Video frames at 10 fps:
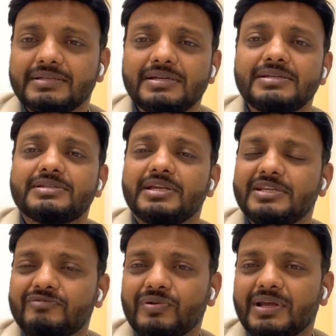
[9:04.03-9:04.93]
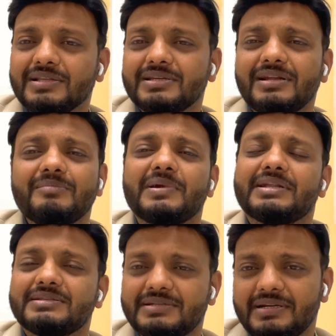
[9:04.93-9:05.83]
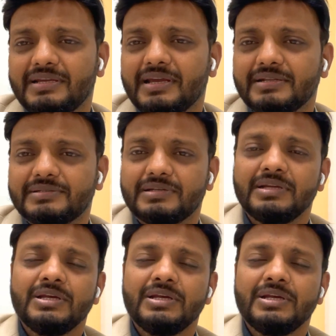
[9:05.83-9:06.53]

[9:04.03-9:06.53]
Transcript: as a stage 4 cancer or metastatic cancer,